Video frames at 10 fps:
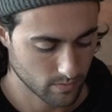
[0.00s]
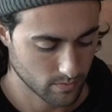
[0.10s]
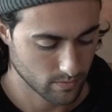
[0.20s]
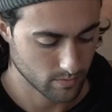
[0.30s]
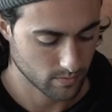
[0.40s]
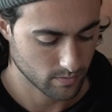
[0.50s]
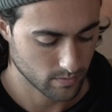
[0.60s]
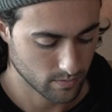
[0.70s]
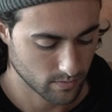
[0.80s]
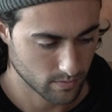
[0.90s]

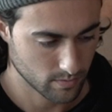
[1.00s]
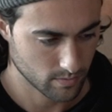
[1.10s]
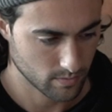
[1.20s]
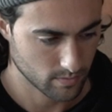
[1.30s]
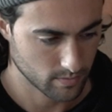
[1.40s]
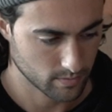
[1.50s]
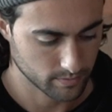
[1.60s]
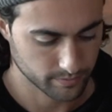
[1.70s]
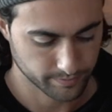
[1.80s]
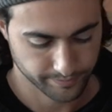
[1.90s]

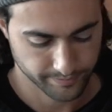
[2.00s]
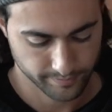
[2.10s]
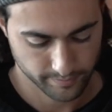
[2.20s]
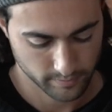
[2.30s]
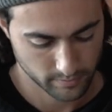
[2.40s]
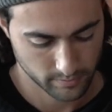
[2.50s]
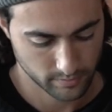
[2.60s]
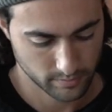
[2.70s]
No words are spoken by the person on screen.